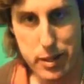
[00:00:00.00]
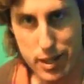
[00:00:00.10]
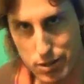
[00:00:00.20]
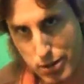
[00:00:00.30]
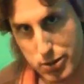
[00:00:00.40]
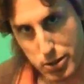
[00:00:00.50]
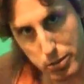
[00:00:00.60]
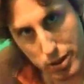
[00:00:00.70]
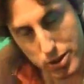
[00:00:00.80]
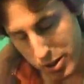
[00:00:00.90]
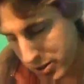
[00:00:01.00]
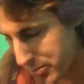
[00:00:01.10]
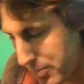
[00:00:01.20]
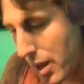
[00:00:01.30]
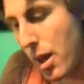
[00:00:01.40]
into the subconscious.
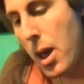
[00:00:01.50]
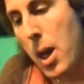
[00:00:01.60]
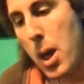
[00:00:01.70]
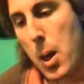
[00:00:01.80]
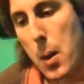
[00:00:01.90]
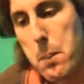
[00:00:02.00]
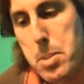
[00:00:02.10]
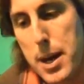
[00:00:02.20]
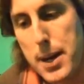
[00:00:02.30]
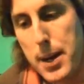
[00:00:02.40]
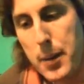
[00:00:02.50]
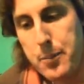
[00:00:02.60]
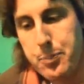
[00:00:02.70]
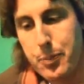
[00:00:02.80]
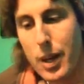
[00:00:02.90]
But
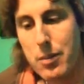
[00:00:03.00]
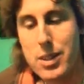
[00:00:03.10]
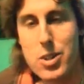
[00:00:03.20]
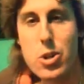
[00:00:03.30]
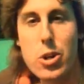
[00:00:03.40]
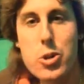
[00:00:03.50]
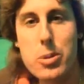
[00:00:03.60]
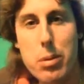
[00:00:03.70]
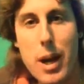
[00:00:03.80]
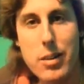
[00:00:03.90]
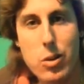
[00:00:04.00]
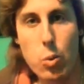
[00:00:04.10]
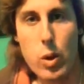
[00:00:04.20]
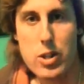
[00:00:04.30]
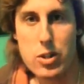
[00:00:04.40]
I'm going to show you some practical
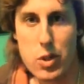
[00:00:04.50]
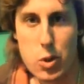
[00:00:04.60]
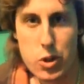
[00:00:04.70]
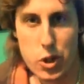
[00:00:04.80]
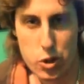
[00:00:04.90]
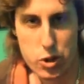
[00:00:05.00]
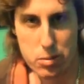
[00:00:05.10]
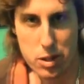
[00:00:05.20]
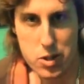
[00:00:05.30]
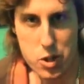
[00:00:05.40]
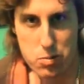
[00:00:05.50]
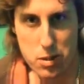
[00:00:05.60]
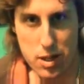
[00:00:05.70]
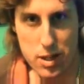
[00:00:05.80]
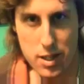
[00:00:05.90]
ways of using your subconscious
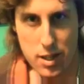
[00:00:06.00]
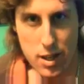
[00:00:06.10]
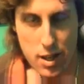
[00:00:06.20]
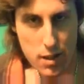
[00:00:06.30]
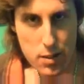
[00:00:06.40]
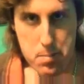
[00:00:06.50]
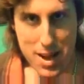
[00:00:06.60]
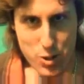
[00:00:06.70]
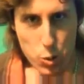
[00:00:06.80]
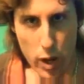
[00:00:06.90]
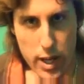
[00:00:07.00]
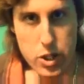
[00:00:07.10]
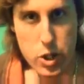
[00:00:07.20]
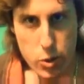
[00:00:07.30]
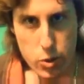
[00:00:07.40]
mind. The best way to
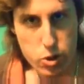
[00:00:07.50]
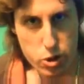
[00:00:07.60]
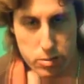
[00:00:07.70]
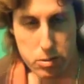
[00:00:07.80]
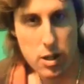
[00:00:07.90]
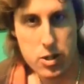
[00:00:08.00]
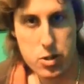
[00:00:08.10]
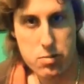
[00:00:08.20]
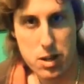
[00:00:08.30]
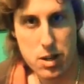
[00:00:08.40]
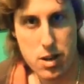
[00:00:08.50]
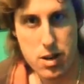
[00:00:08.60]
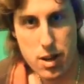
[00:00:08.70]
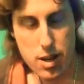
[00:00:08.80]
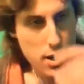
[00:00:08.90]
use your subconscious mind
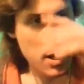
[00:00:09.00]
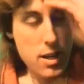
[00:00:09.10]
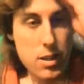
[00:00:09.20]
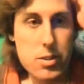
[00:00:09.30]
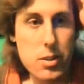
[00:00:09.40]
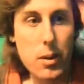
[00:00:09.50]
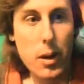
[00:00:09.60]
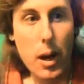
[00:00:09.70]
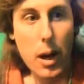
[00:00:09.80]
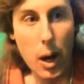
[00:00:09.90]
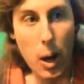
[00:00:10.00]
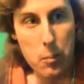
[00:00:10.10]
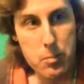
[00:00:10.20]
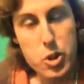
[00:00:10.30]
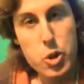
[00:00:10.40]
is
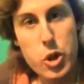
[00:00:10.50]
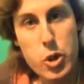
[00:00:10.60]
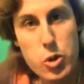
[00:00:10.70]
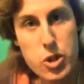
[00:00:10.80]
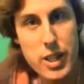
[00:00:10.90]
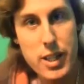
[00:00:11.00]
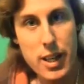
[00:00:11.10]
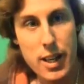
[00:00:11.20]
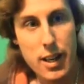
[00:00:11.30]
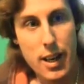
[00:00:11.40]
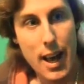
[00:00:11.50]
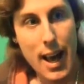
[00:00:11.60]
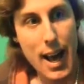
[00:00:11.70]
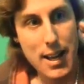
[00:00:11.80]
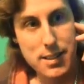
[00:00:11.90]
to use it at